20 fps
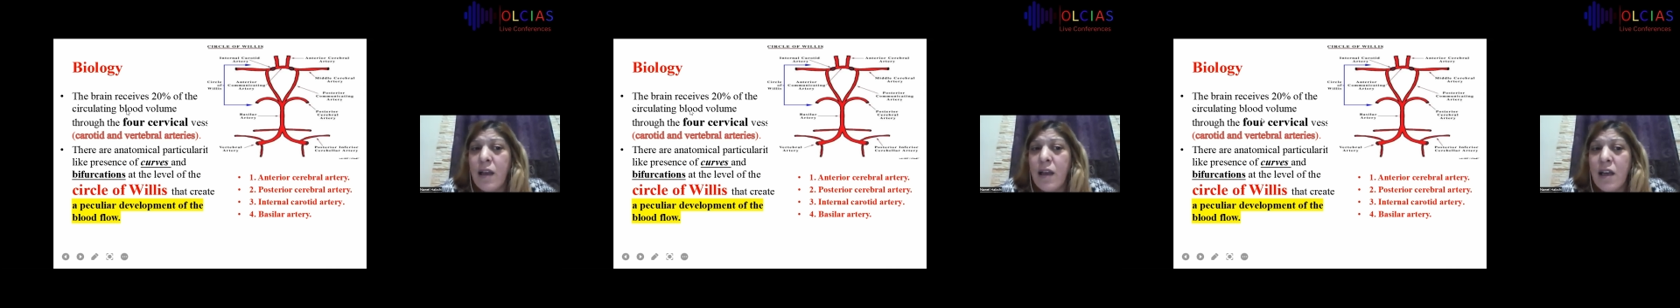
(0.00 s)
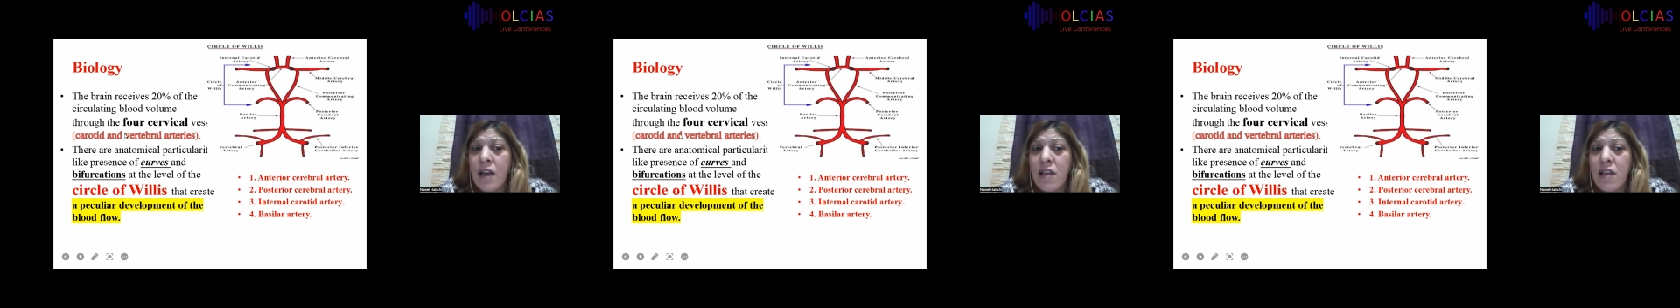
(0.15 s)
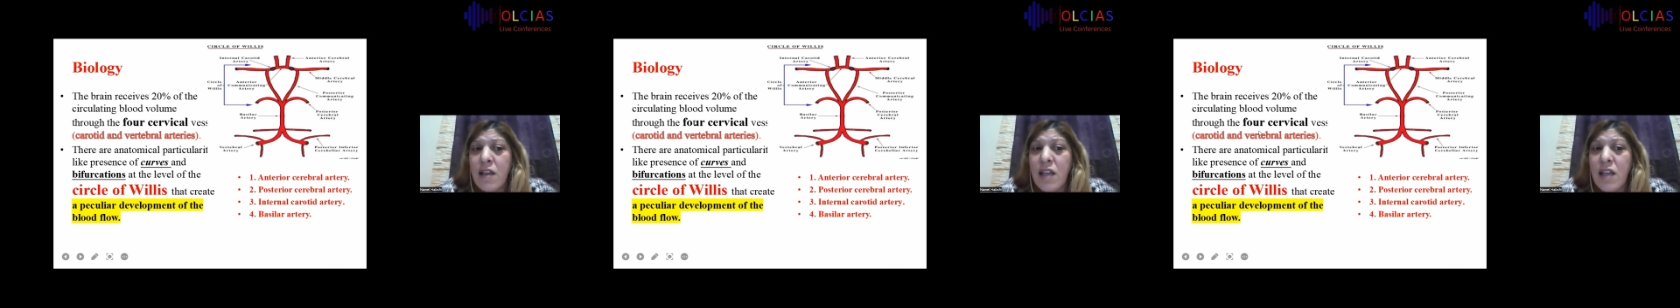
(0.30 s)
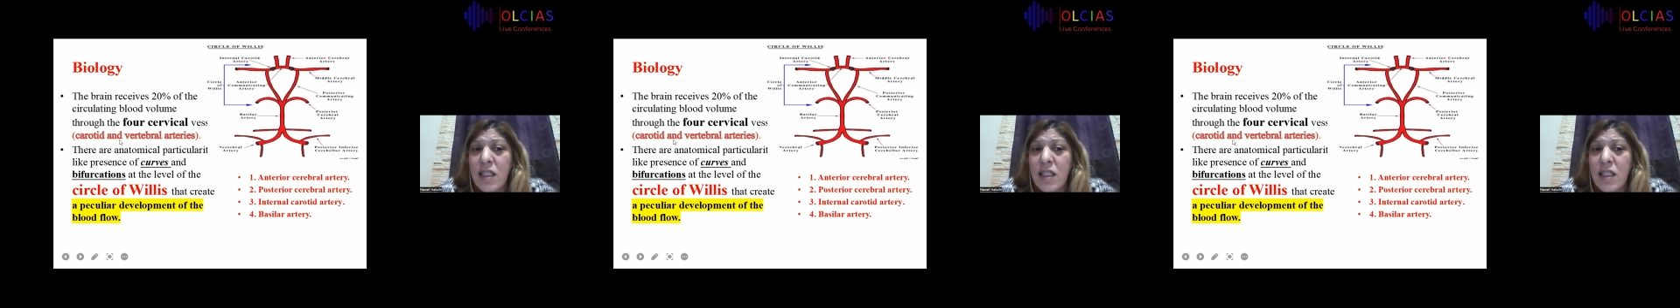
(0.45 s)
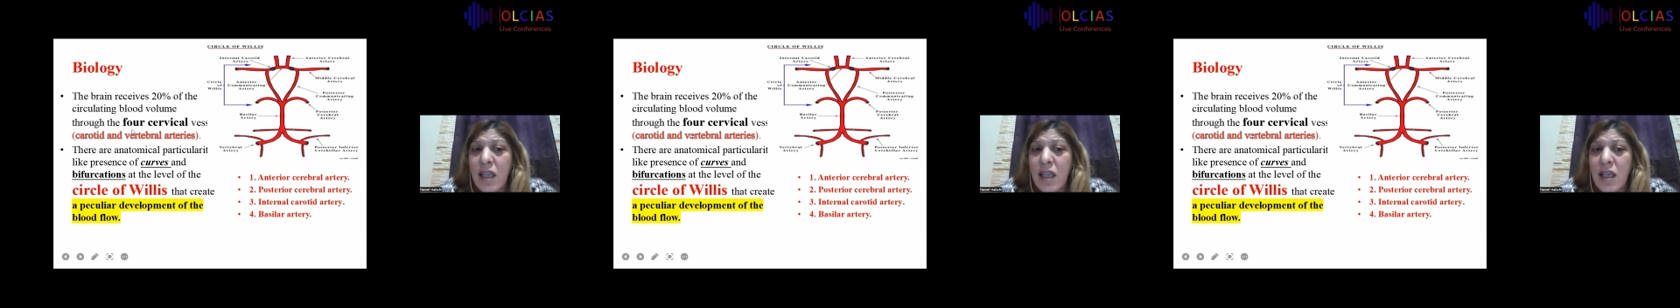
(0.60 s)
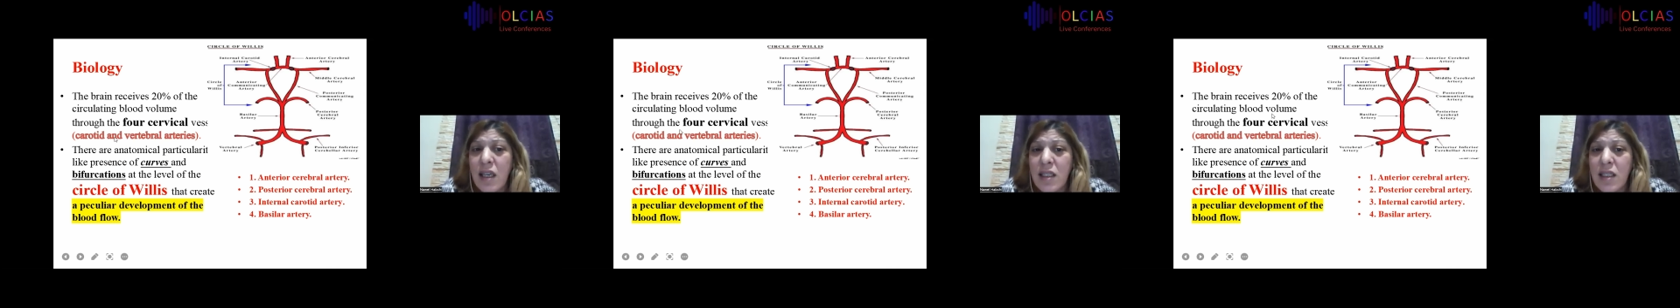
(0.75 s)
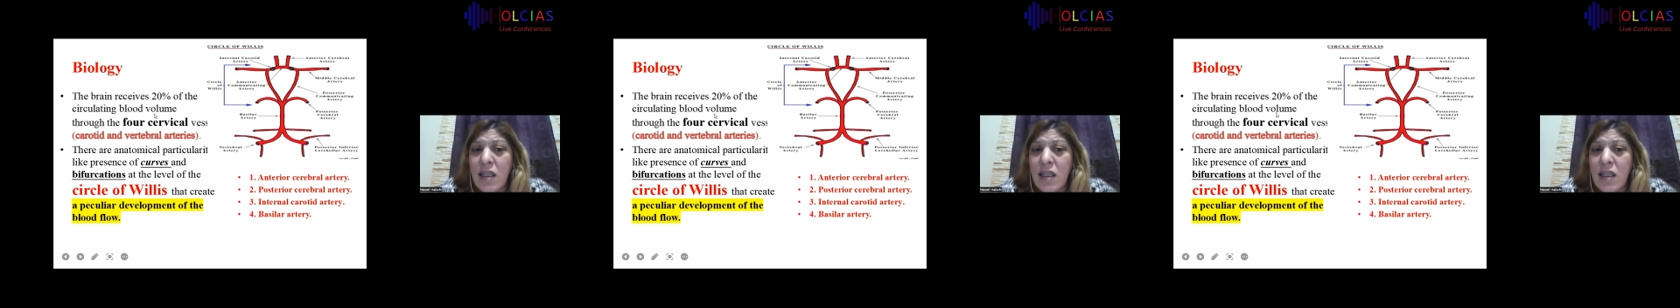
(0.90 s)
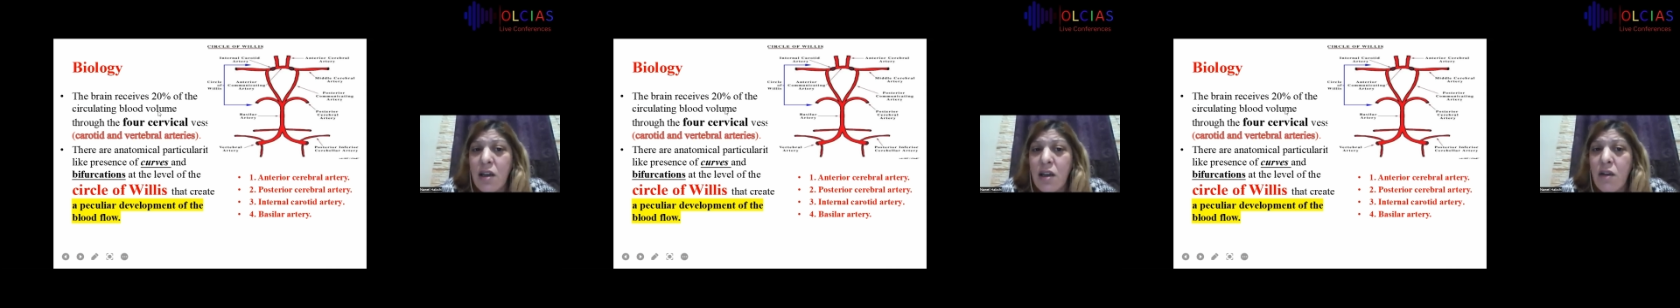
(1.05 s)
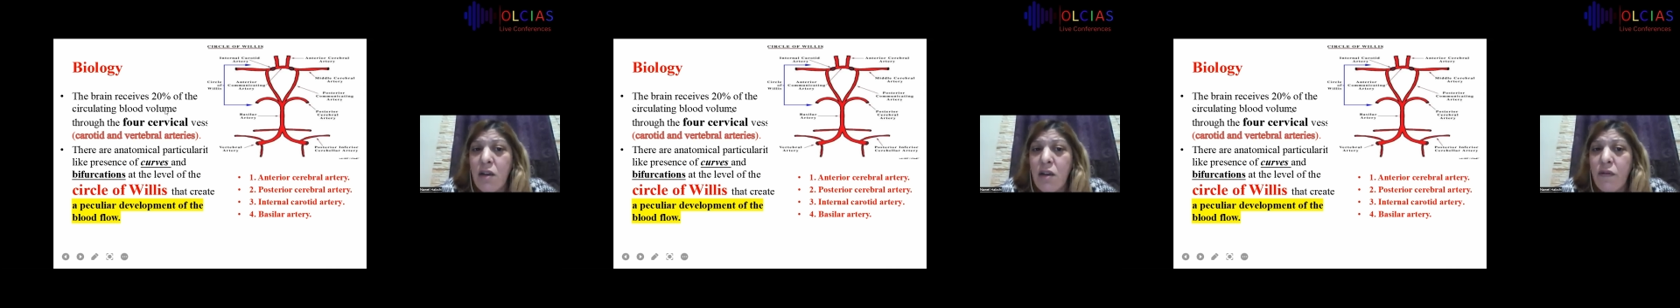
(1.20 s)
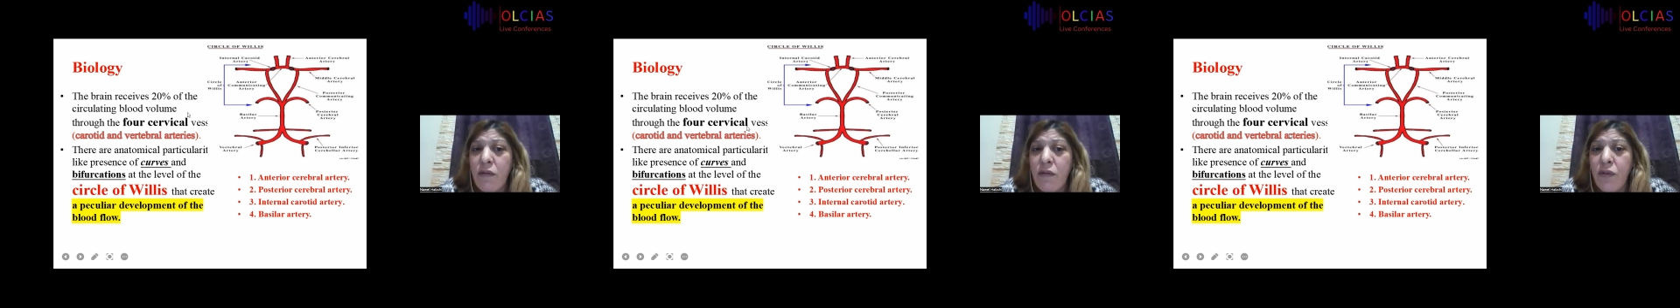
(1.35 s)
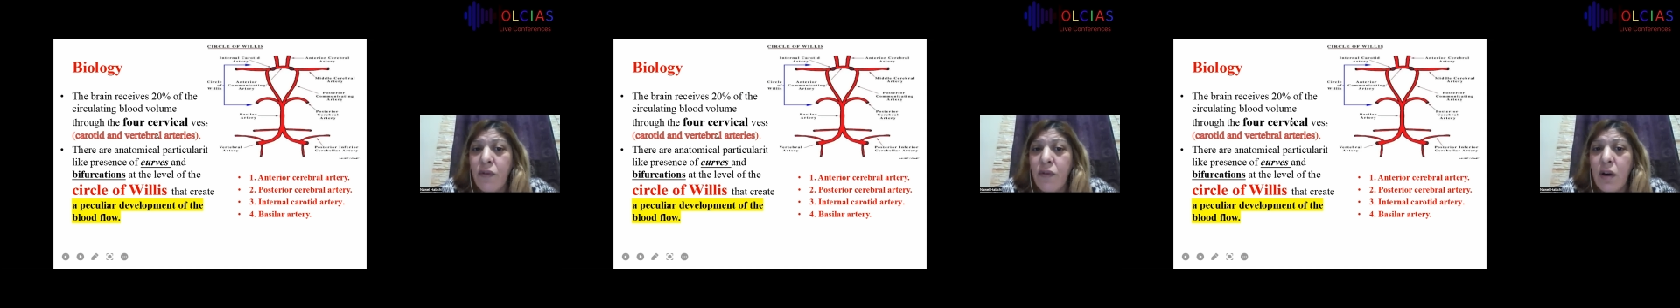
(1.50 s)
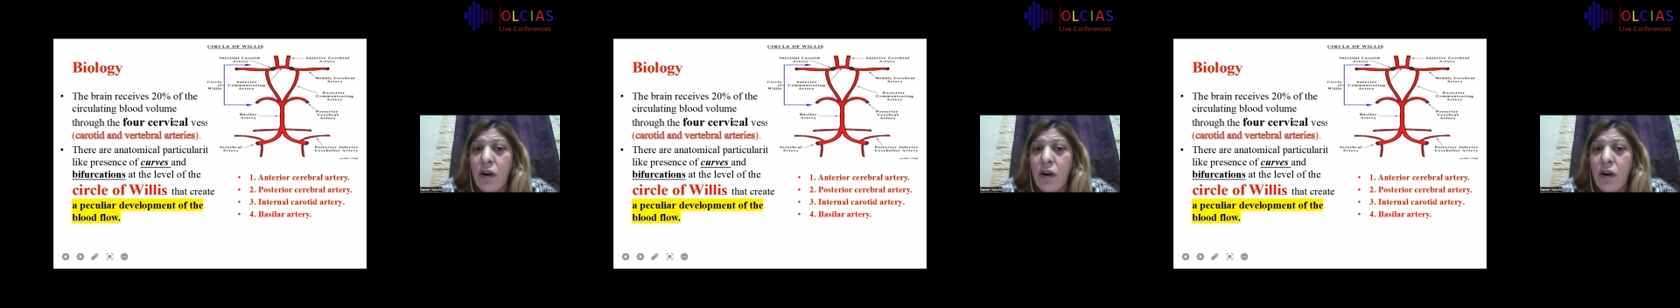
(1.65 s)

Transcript: This is 4